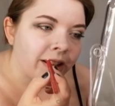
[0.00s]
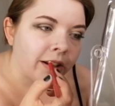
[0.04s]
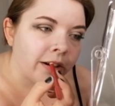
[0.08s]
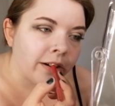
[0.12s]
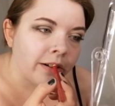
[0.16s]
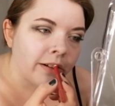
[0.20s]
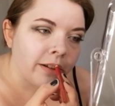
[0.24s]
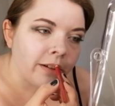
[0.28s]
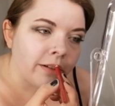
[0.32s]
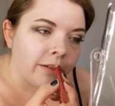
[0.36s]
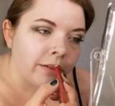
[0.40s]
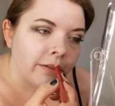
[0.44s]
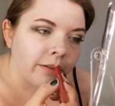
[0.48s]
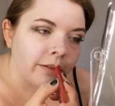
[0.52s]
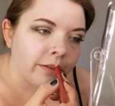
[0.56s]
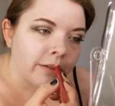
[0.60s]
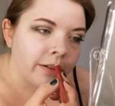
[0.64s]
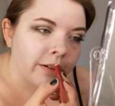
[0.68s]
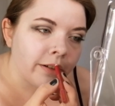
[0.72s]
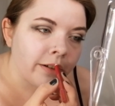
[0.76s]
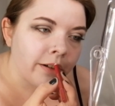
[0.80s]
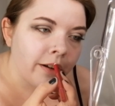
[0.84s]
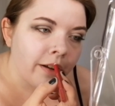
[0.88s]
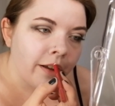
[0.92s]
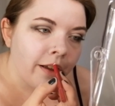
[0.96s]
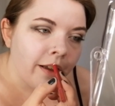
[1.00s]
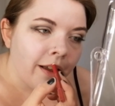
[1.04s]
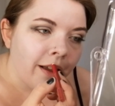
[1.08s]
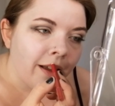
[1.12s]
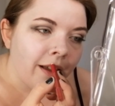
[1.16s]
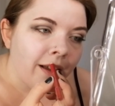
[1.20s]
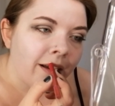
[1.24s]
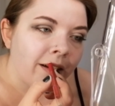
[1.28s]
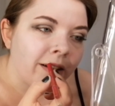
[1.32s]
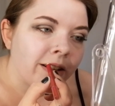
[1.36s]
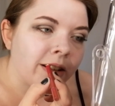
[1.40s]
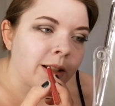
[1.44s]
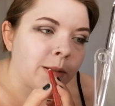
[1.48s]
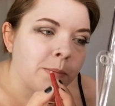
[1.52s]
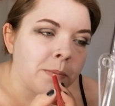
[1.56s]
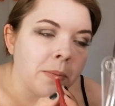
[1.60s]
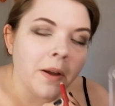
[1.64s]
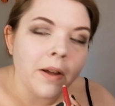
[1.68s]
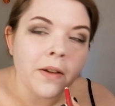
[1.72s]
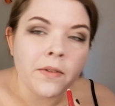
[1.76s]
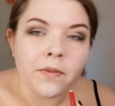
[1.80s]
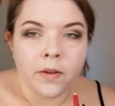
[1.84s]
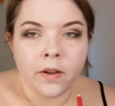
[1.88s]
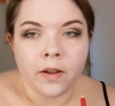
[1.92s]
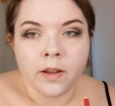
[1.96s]
They're not huge, which is
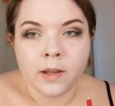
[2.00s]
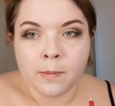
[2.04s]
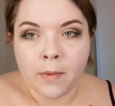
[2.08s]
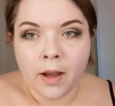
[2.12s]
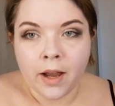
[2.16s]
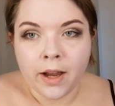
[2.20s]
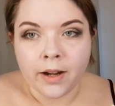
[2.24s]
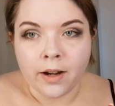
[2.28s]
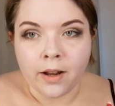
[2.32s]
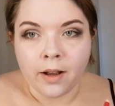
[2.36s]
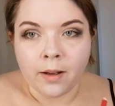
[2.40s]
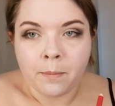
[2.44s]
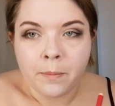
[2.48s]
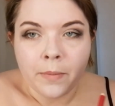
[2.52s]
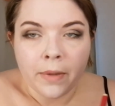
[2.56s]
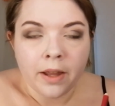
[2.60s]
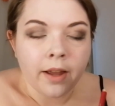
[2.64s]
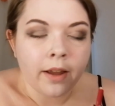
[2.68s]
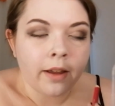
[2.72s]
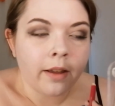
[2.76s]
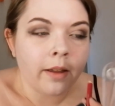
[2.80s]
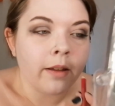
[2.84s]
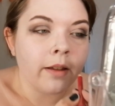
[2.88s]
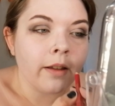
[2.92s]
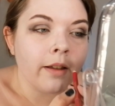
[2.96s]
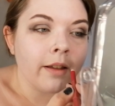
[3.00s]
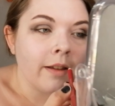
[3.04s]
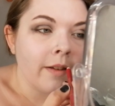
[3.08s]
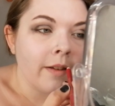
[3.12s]
perfect because mine aren't big.